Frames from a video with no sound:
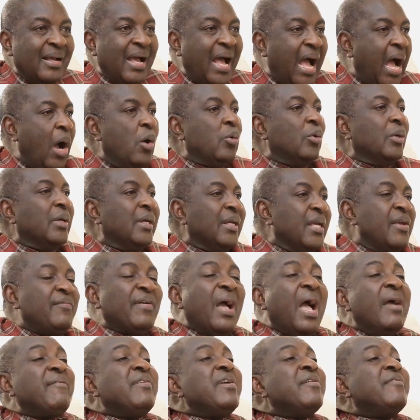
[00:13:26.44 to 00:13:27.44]
I, if
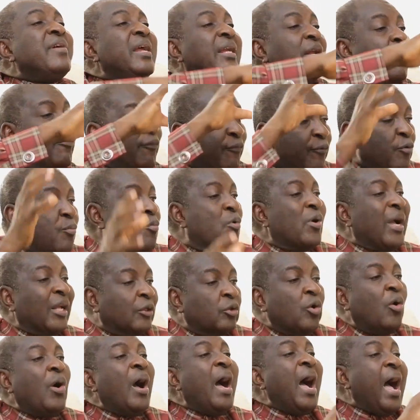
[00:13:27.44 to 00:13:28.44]
I haven't read the full book
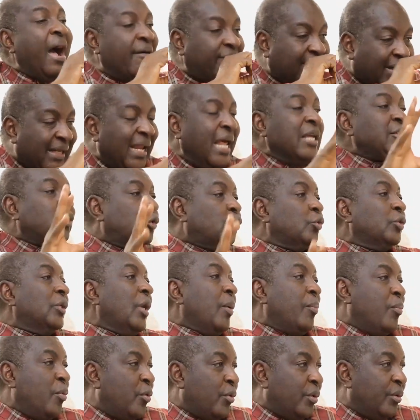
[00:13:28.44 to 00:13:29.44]
at all, I have glanced through
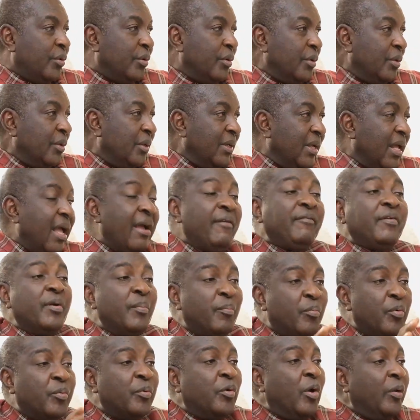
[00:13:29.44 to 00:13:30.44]
the book. Yeah. Every
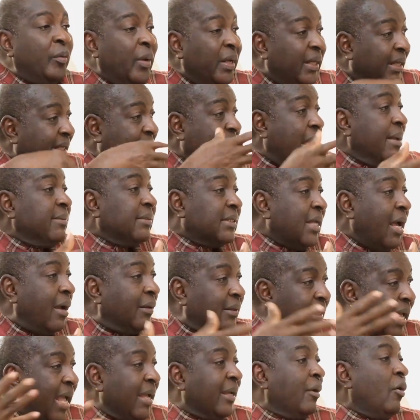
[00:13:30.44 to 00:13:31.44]
book, because when it comes
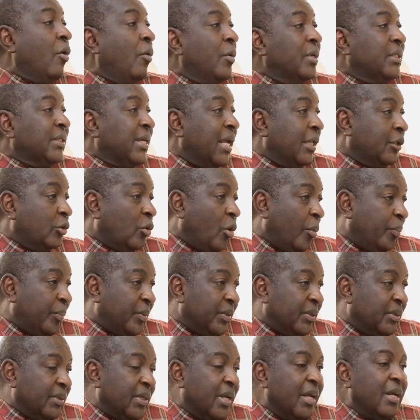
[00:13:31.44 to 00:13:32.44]
out, I always get
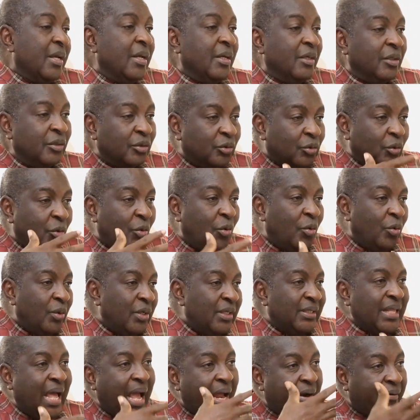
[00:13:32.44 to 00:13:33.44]
copies. Exactly. So
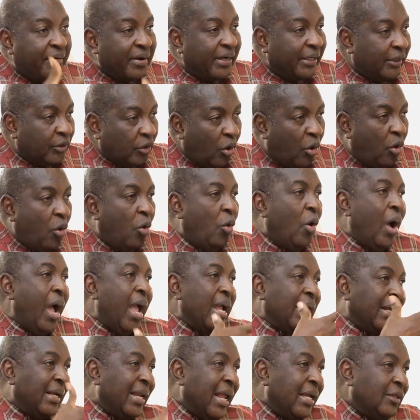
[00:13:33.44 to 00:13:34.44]
either I read it or
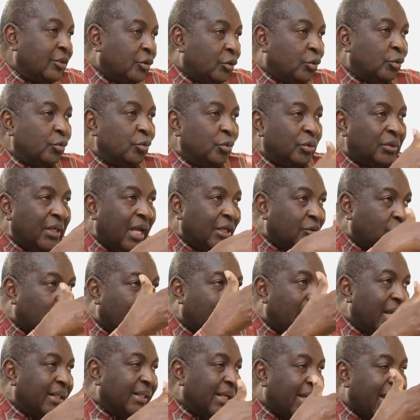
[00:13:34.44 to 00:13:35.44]
I glance through just to
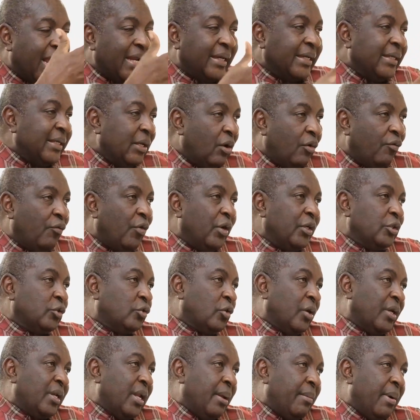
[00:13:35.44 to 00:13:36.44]
get an idea of what he's
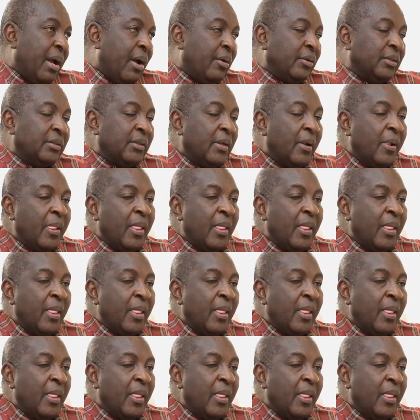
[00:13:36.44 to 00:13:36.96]
talking about.